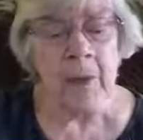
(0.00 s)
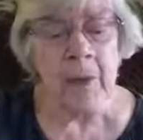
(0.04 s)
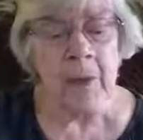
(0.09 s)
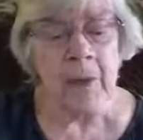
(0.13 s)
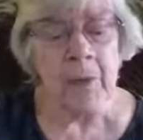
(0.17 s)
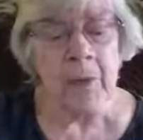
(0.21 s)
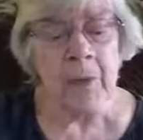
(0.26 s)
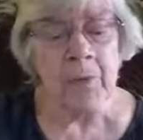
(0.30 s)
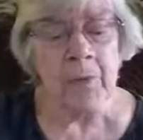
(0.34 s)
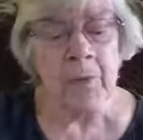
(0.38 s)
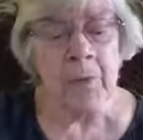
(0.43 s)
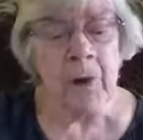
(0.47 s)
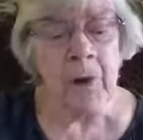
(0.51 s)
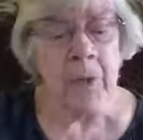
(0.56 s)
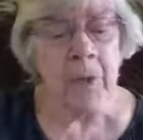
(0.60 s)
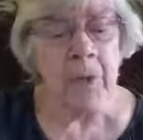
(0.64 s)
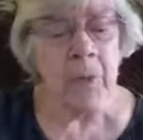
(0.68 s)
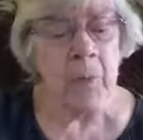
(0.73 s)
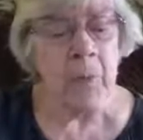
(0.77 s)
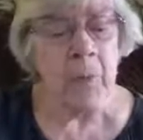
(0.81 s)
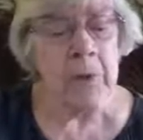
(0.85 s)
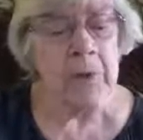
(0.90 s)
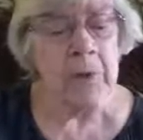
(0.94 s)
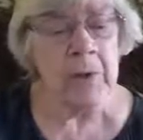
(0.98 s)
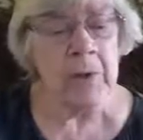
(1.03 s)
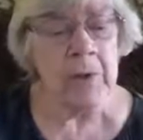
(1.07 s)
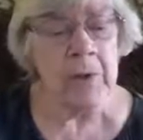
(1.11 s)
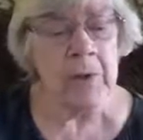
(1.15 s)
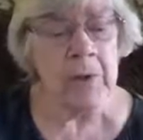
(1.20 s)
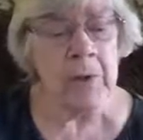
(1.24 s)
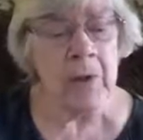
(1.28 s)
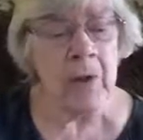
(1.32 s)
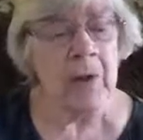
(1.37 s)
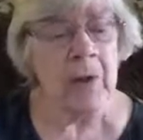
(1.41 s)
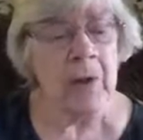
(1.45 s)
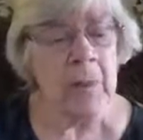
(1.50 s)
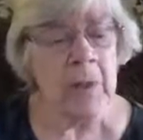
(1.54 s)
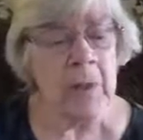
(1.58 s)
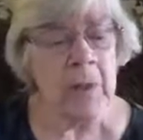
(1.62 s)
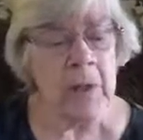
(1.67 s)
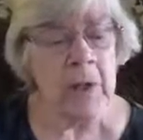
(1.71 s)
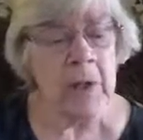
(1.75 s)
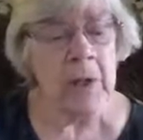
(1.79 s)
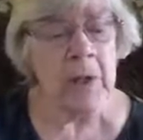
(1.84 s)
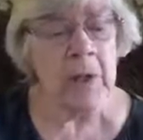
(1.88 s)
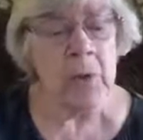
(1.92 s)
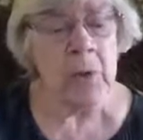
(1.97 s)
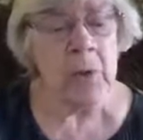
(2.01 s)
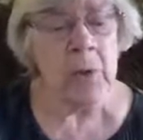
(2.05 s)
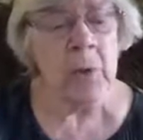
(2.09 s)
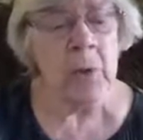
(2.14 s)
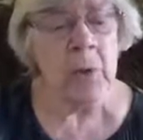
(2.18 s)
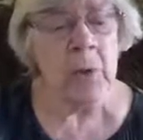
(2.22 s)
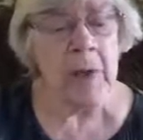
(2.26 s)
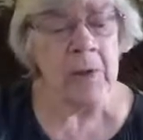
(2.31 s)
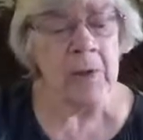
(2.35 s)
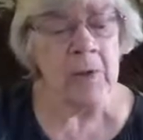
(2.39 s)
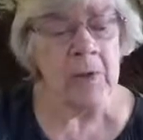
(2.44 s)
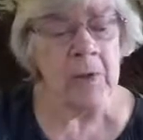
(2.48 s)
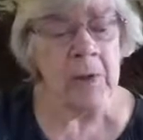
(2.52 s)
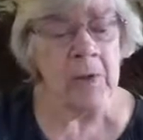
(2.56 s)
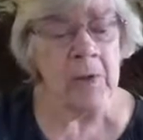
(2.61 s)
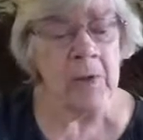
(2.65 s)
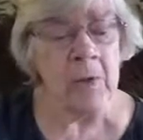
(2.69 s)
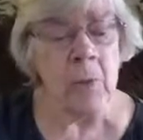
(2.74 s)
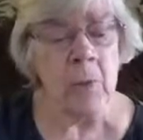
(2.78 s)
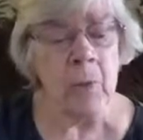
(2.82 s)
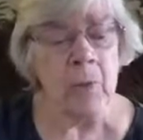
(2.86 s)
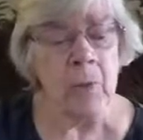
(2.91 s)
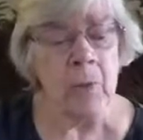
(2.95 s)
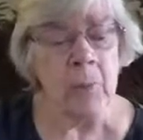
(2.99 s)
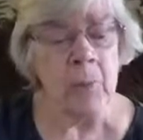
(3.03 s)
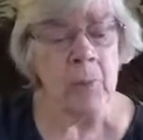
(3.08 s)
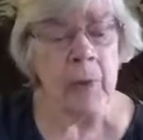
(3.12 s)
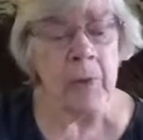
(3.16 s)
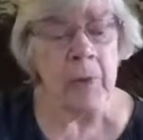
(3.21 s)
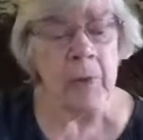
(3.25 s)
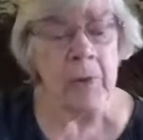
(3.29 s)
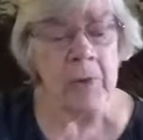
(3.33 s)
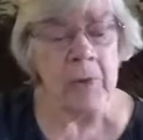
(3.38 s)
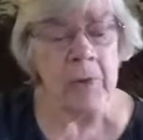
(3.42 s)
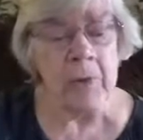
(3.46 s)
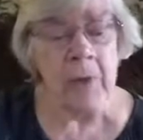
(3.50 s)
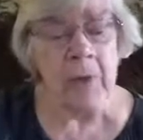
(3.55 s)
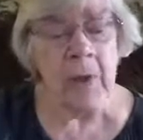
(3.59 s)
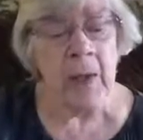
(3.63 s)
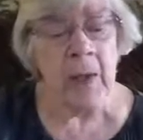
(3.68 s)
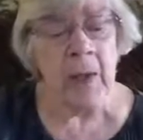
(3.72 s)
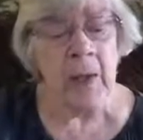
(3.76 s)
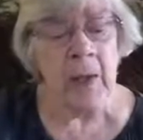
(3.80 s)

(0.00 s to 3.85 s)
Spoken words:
His father wanted to tell him that he too had 6 older brothers,